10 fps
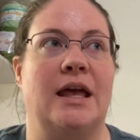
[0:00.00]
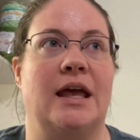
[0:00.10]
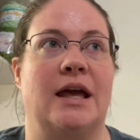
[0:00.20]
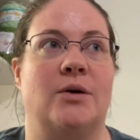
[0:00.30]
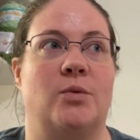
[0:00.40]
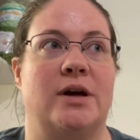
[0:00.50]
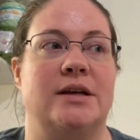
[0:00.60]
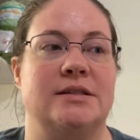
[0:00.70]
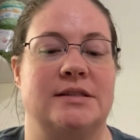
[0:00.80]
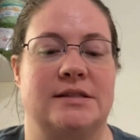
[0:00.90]
It
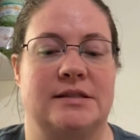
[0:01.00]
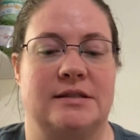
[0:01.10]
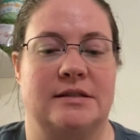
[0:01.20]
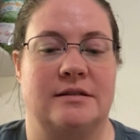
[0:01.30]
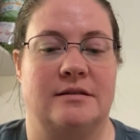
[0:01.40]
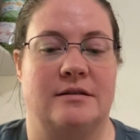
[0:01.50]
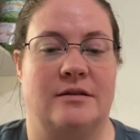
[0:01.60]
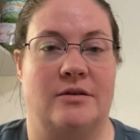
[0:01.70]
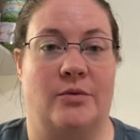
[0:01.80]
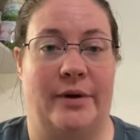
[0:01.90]
was
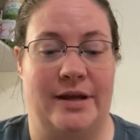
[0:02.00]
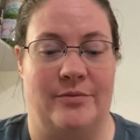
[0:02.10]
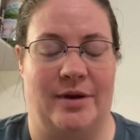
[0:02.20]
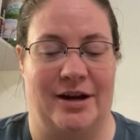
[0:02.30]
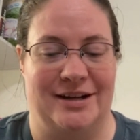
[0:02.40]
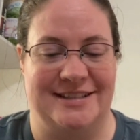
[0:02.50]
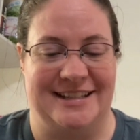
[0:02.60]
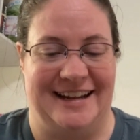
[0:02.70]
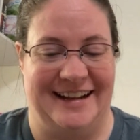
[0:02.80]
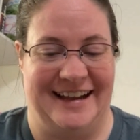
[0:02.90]
quite
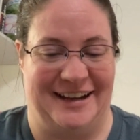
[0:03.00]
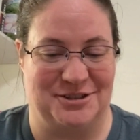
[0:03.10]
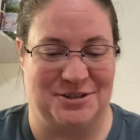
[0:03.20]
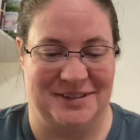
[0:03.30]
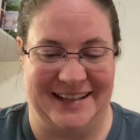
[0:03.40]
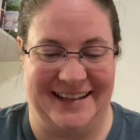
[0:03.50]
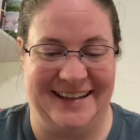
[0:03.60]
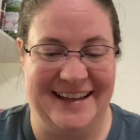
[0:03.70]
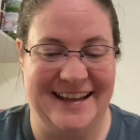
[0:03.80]
embarrassing, actually.